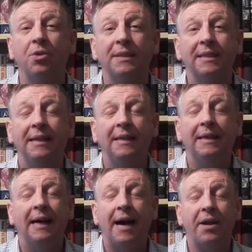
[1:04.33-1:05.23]
She was
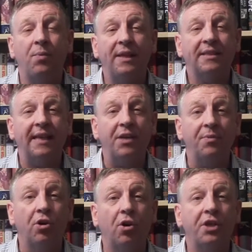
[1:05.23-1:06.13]
at a wit's end
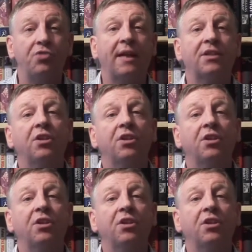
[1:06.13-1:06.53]
with all these rats.